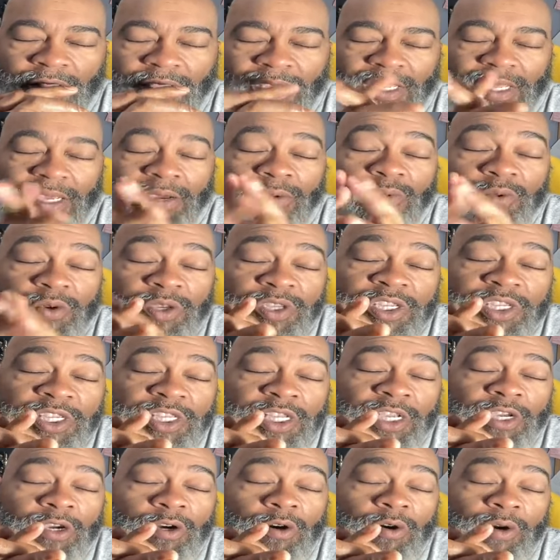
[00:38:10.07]
It was
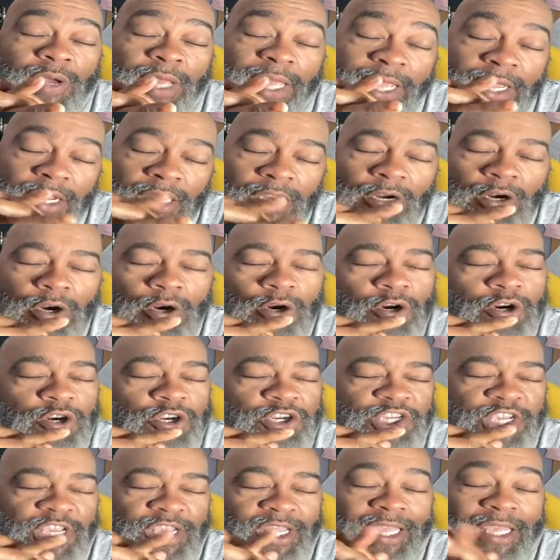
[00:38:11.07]
still
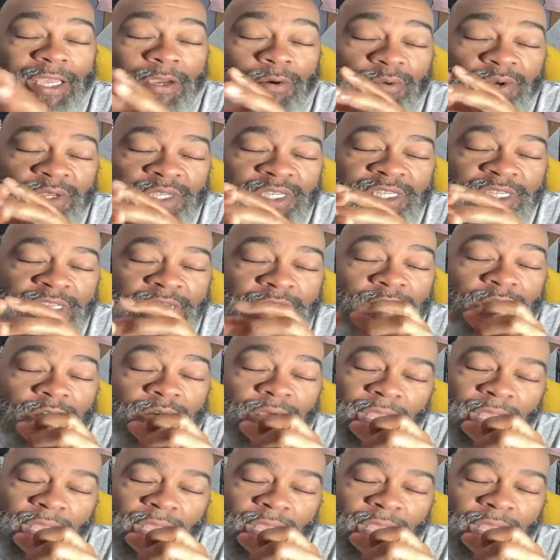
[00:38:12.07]
encouraging. It was still